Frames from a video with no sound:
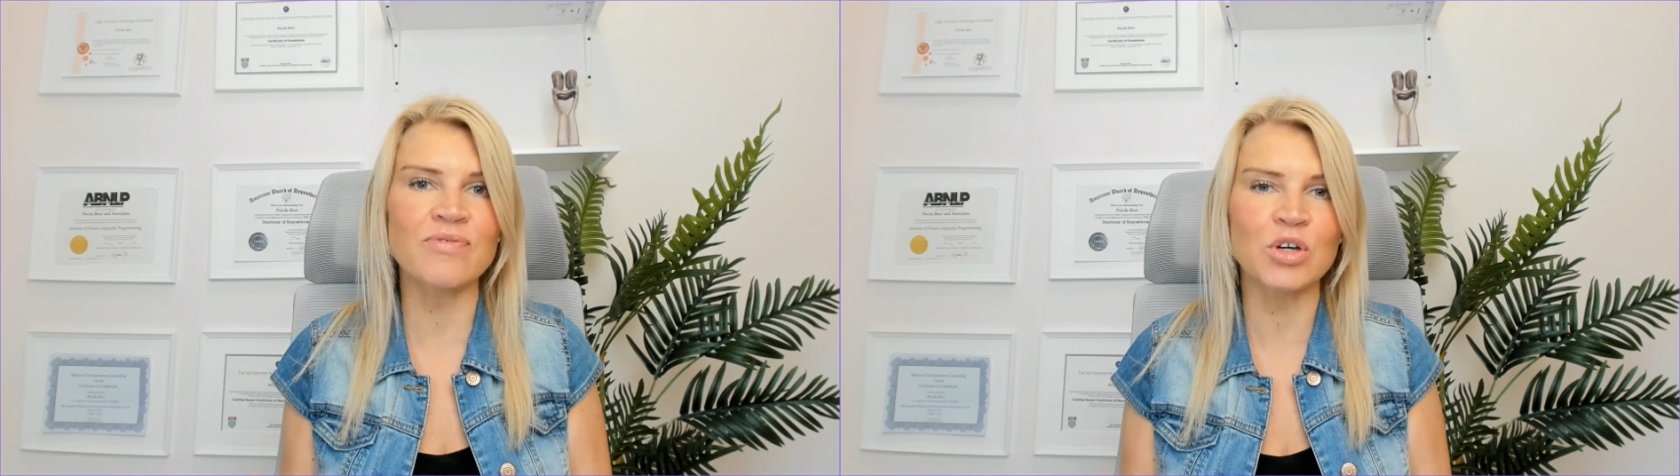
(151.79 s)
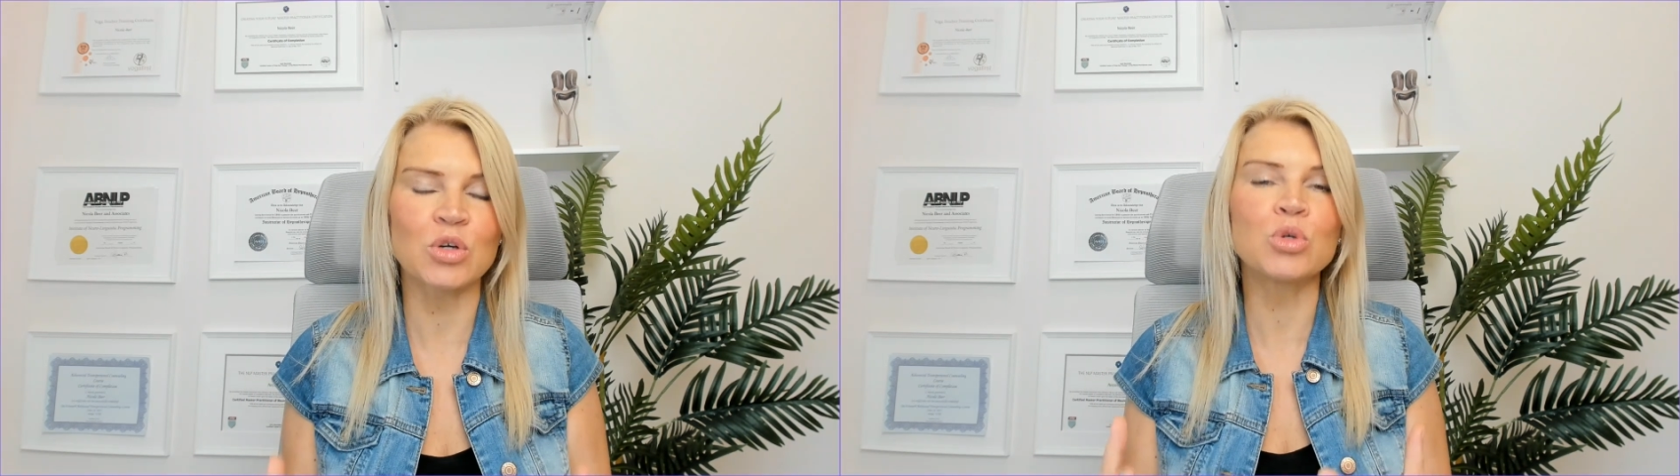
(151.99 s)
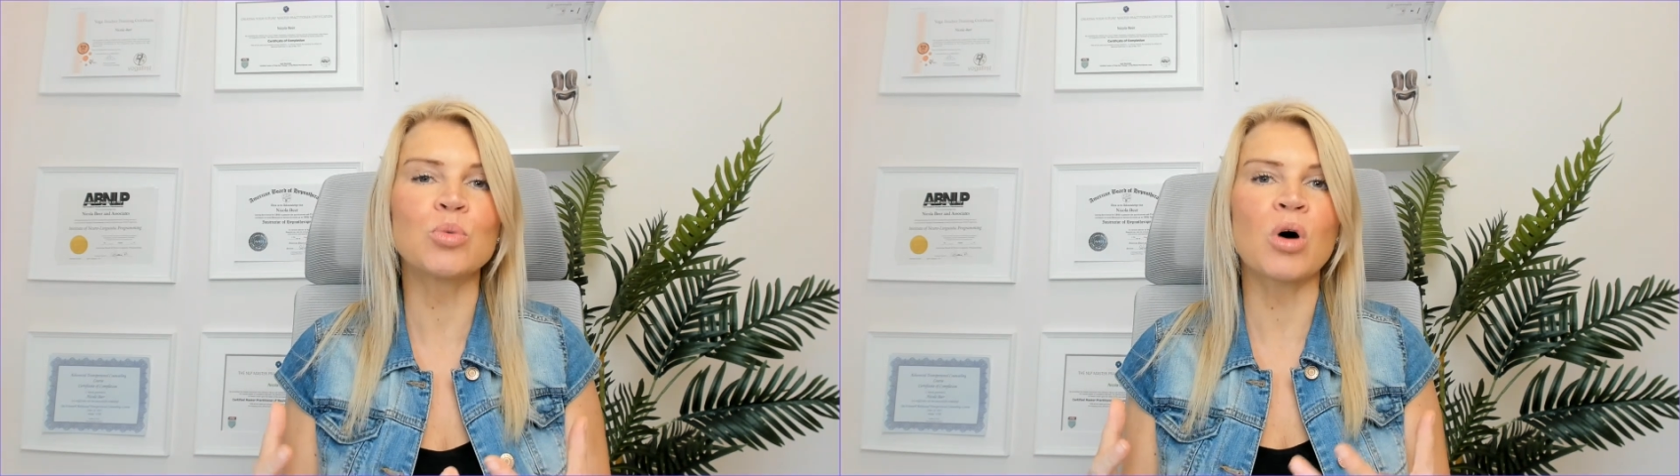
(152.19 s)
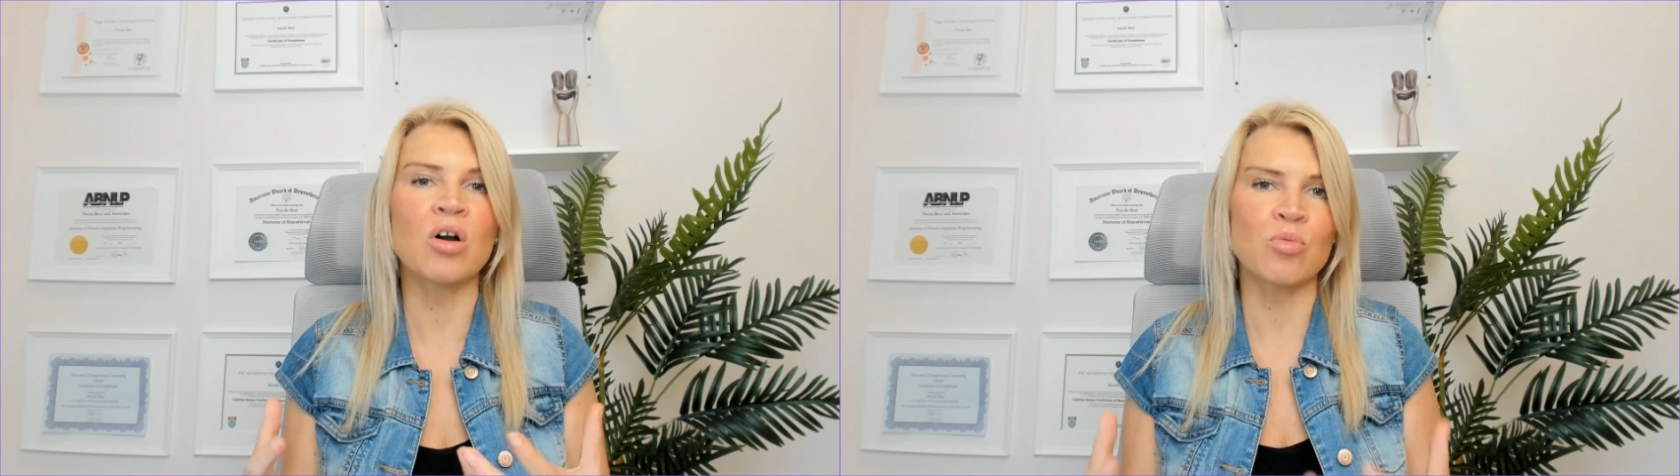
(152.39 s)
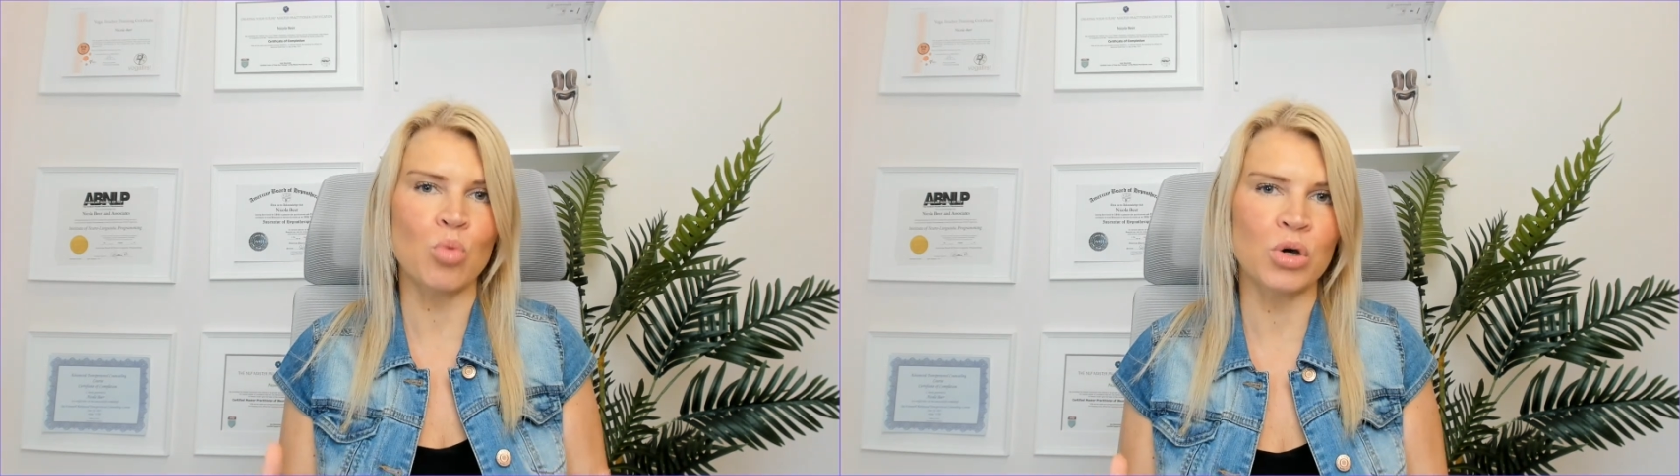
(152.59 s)
who you are
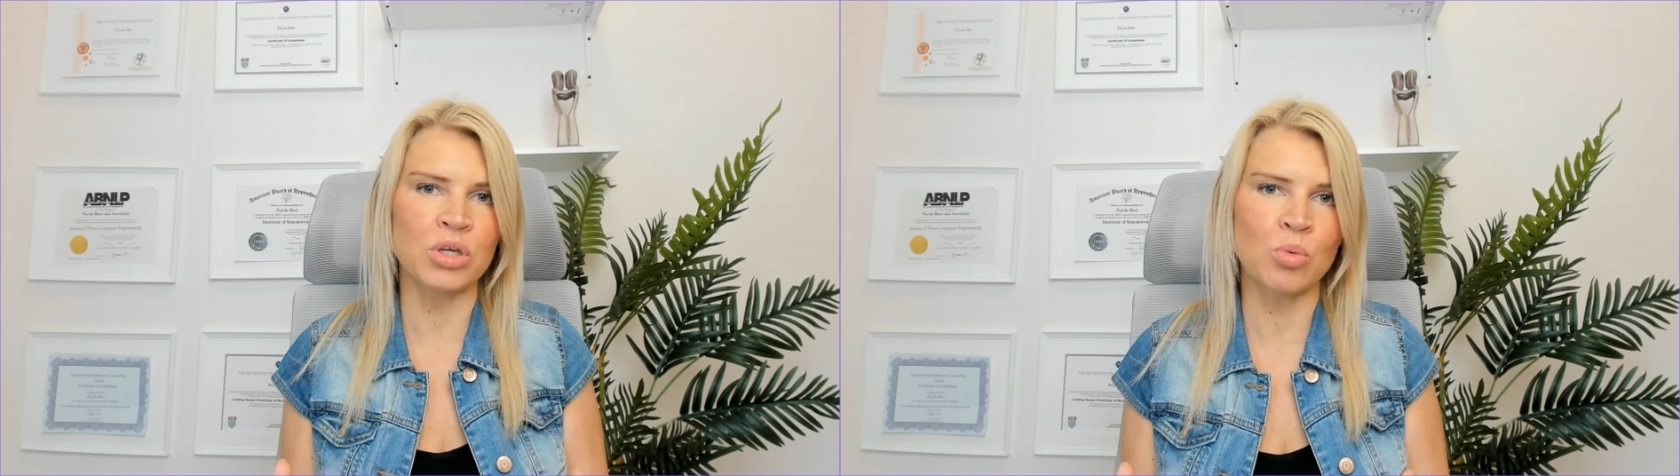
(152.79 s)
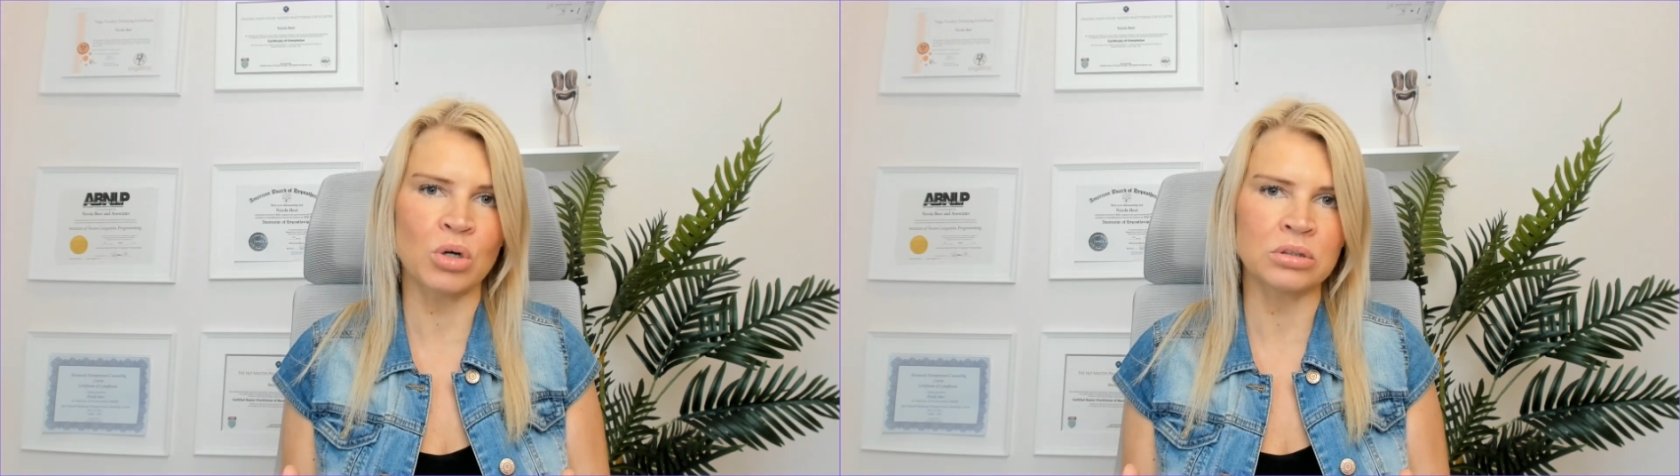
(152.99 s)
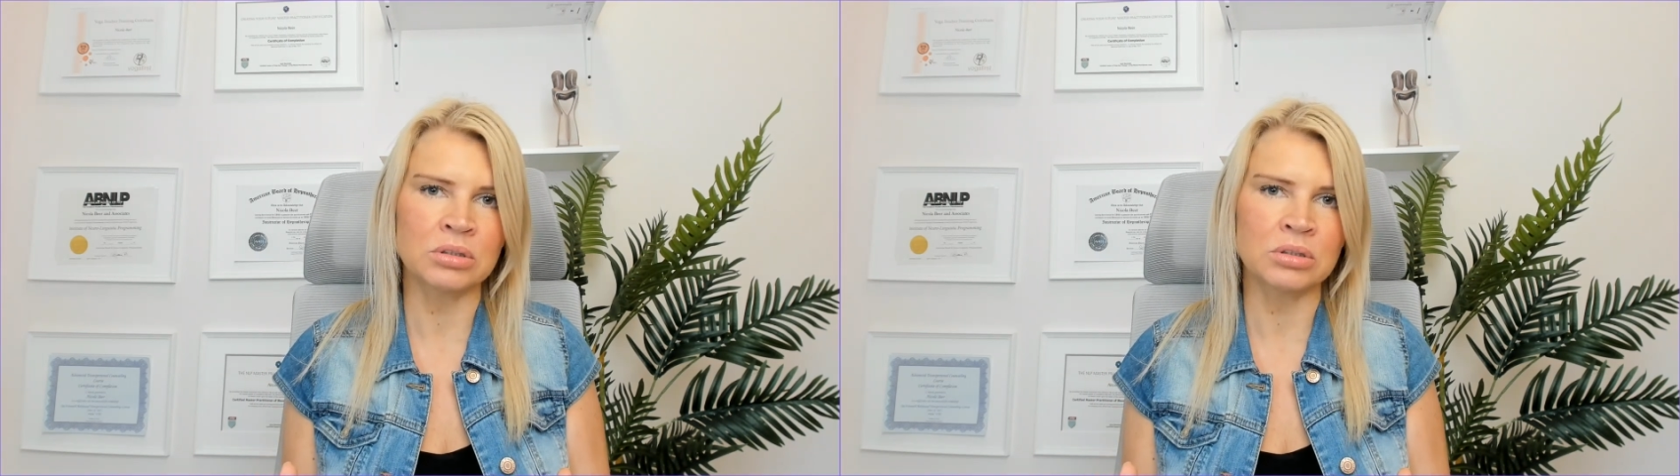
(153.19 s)
and what you want?